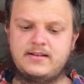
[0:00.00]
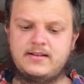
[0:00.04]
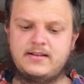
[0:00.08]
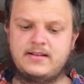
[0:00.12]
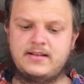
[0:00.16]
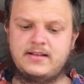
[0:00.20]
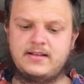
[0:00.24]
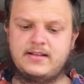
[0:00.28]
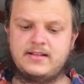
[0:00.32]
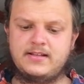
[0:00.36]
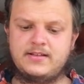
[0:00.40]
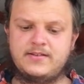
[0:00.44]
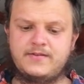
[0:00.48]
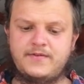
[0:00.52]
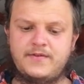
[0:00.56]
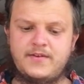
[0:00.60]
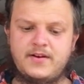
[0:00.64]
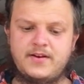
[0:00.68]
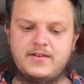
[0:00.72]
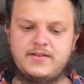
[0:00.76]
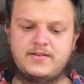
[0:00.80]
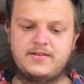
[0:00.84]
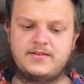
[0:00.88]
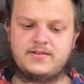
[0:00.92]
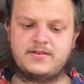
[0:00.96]
in his
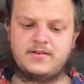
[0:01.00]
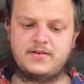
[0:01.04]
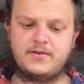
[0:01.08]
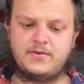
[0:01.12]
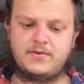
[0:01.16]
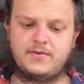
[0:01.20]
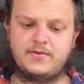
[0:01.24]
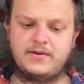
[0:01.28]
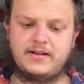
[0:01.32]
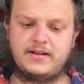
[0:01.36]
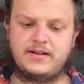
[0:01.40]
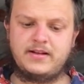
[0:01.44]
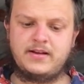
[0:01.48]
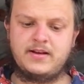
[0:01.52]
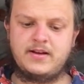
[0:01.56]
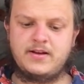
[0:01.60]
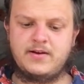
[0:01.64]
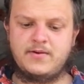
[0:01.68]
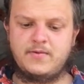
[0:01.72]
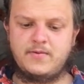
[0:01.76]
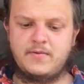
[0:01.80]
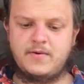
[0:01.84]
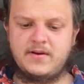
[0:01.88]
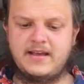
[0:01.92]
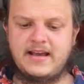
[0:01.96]
Father's glory
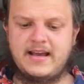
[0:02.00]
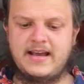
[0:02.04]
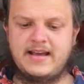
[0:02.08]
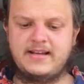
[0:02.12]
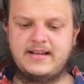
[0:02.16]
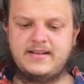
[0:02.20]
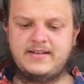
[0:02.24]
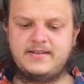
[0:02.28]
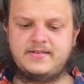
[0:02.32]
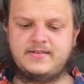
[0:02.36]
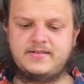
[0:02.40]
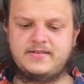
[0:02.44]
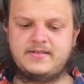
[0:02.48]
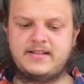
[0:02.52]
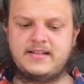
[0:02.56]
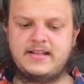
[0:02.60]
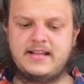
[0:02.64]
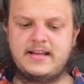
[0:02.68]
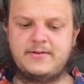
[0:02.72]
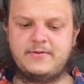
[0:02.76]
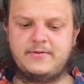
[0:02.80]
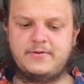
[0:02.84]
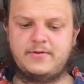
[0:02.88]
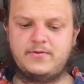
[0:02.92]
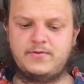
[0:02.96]
with angels, and
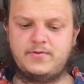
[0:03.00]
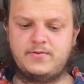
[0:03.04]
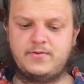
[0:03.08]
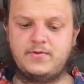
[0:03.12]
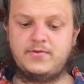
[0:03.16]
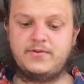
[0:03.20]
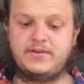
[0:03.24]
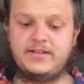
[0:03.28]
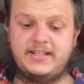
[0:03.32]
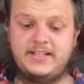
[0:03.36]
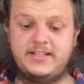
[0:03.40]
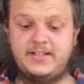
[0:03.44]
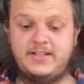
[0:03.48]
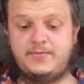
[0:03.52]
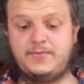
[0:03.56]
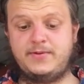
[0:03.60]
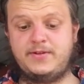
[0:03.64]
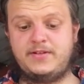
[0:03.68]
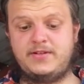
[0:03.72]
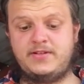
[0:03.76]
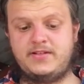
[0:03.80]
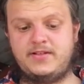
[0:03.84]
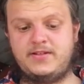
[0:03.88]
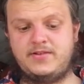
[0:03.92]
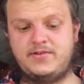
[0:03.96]
they will reward each
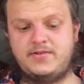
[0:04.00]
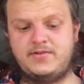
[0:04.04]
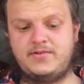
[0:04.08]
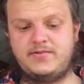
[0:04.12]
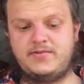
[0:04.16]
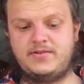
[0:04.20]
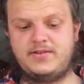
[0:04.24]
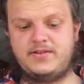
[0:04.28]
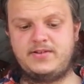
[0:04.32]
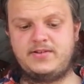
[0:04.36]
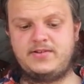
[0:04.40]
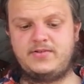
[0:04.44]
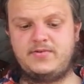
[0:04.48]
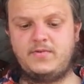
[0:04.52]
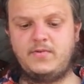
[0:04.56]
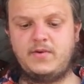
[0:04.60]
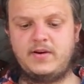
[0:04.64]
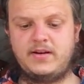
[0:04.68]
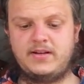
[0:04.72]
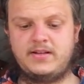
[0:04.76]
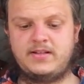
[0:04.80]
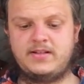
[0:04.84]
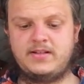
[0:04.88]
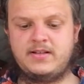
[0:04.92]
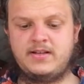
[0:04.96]
person according to
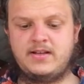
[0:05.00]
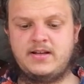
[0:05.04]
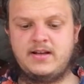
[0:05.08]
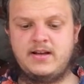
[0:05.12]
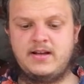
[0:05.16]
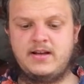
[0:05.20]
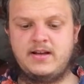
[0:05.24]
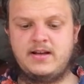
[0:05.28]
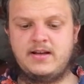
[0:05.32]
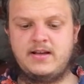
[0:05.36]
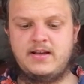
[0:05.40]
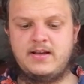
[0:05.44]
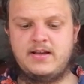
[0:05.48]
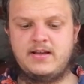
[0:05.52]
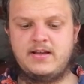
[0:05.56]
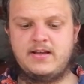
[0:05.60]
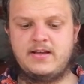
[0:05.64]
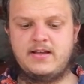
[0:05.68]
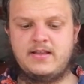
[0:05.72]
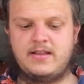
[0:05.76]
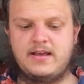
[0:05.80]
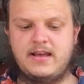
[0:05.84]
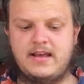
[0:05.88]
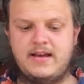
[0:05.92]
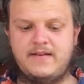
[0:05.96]
what
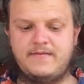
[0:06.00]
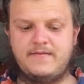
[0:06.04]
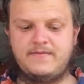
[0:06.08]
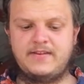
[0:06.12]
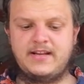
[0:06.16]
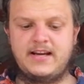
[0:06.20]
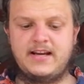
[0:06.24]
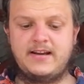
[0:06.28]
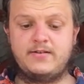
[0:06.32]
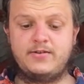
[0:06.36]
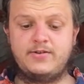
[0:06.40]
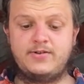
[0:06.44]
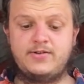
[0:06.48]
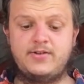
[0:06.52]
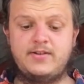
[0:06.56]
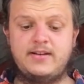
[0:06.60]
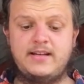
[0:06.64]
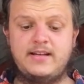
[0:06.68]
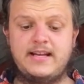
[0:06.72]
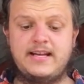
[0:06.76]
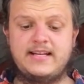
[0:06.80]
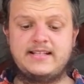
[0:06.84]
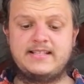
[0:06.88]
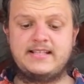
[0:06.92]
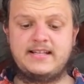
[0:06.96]
they have done. Truly
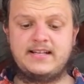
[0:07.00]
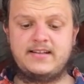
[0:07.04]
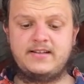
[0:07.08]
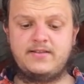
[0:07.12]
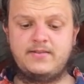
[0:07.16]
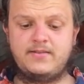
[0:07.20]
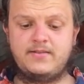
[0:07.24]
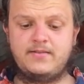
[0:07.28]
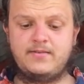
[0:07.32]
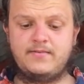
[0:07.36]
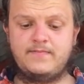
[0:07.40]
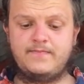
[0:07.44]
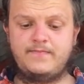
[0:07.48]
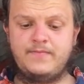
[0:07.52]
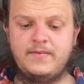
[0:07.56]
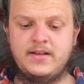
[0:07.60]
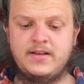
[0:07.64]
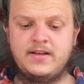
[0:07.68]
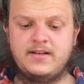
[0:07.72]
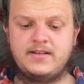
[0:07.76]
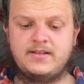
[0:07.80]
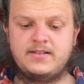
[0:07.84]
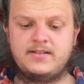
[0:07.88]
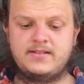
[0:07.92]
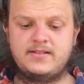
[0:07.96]
I tell you,
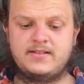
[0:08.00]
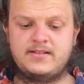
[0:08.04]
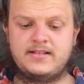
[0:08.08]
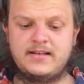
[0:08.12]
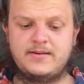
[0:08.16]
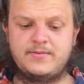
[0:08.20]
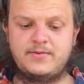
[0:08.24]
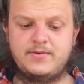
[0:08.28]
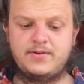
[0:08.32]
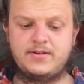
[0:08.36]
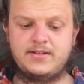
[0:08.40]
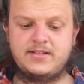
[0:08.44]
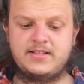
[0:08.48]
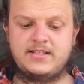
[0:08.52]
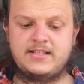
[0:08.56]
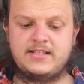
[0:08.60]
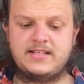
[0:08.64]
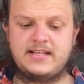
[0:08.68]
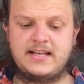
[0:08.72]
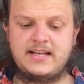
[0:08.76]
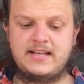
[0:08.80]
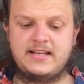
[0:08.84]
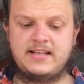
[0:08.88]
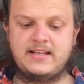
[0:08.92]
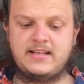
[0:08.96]
some who are
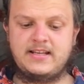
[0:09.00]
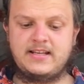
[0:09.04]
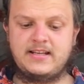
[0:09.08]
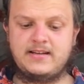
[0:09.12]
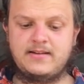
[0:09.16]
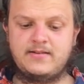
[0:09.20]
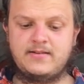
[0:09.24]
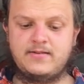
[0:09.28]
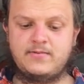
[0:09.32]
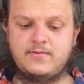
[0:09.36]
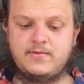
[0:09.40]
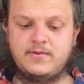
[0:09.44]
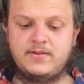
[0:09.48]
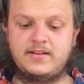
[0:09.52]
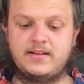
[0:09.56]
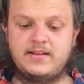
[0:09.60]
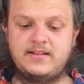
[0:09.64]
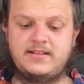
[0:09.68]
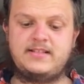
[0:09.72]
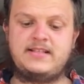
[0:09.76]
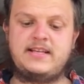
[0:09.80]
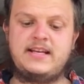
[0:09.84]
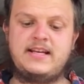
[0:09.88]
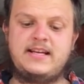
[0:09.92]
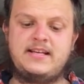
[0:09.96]
standing here will
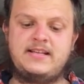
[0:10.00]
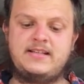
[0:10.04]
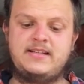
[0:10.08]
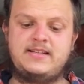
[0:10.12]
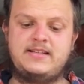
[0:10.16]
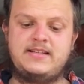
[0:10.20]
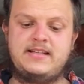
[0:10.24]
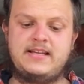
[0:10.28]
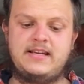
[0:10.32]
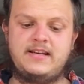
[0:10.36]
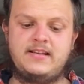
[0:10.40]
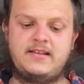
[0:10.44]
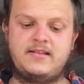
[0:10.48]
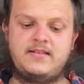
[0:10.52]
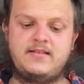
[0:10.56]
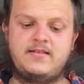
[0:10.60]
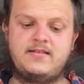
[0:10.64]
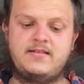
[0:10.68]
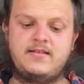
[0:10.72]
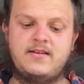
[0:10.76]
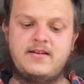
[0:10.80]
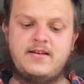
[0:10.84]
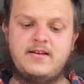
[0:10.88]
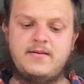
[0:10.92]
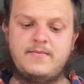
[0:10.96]
not taste death
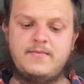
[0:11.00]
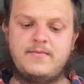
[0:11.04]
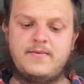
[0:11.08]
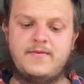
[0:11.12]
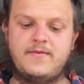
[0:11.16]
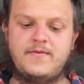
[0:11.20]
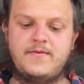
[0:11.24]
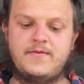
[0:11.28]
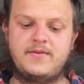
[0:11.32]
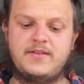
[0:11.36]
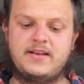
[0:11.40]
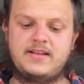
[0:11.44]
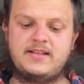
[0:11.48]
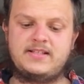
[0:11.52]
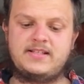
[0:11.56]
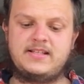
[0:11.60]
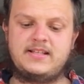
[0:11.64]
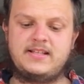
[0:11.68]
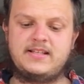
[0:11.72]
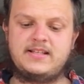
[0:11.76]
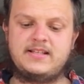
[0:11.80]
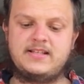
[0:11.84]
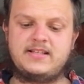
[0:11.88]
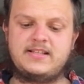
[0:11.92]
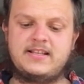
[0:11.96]
before they
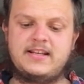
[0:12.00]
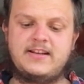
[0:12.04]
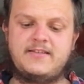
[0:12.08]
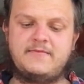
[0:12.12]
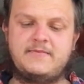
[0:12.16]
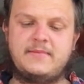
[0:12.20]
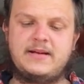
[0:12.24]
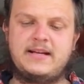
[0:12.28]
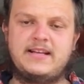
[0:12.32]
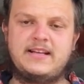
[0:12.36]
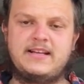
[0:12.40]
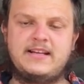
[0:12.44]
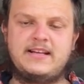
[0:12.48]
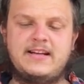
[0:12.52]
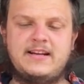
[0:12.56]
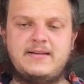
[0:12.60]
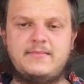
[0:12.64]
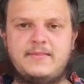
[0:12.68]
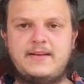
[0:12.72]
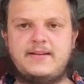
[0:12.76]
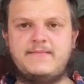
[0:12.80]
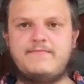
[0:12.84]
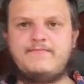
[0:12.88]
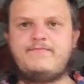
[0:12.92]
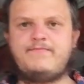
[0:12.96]
see the Son of Man coming